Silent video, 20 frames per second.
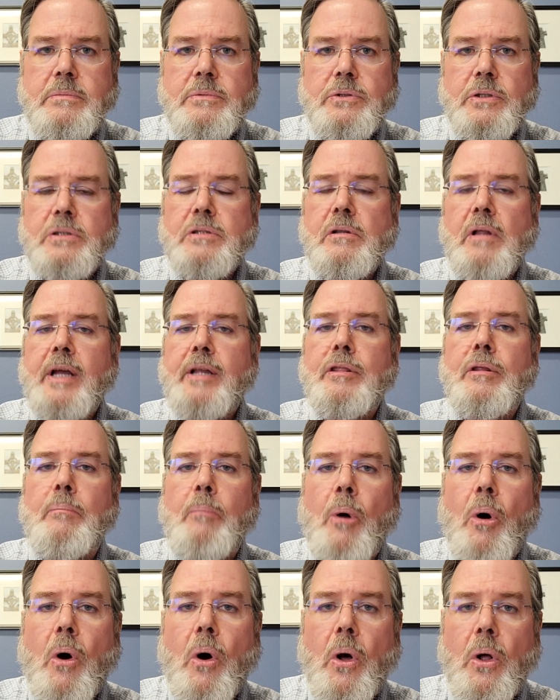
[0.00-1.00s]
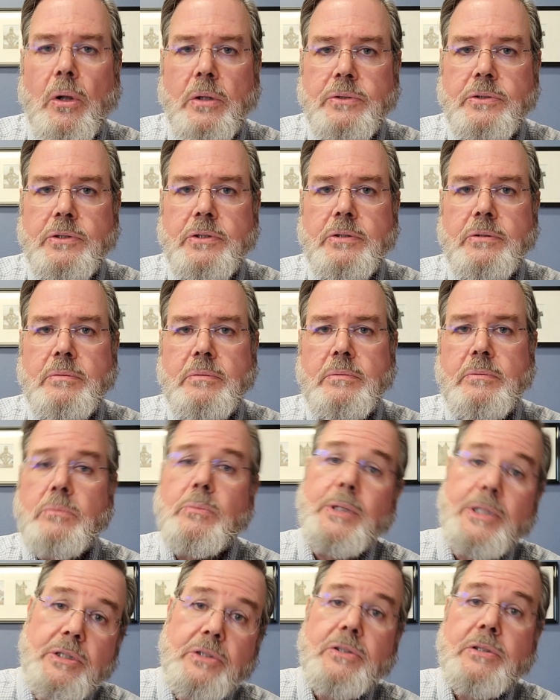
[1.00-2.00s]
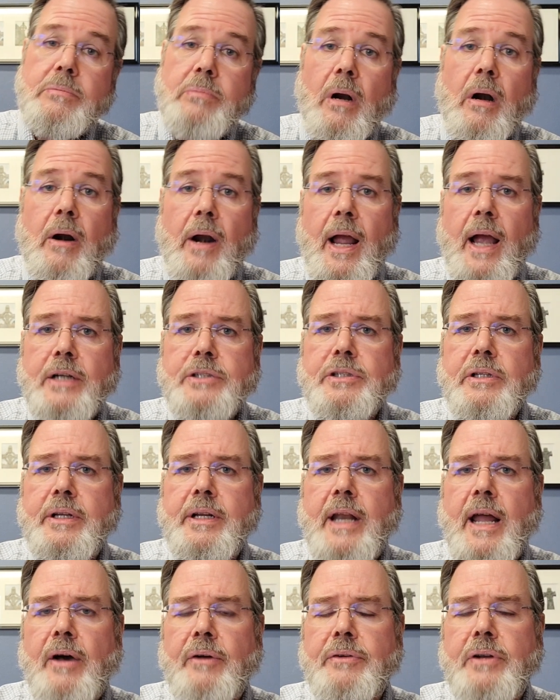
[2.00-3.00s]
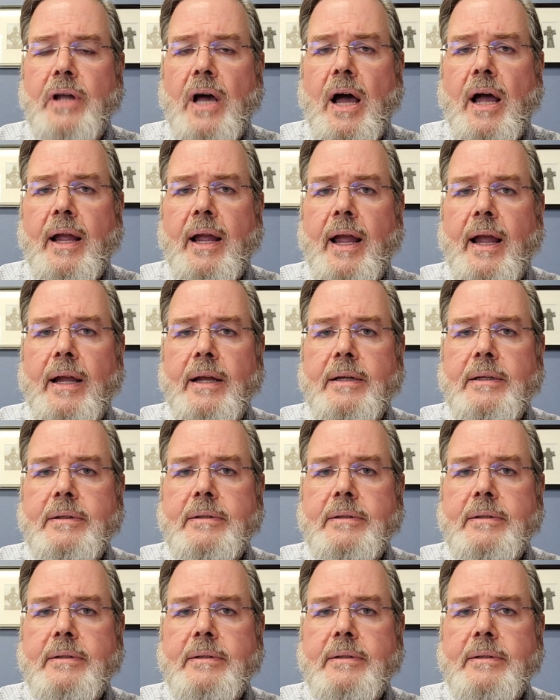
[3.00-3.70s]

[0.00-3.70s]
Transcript: just like the malls, which are actually now dying.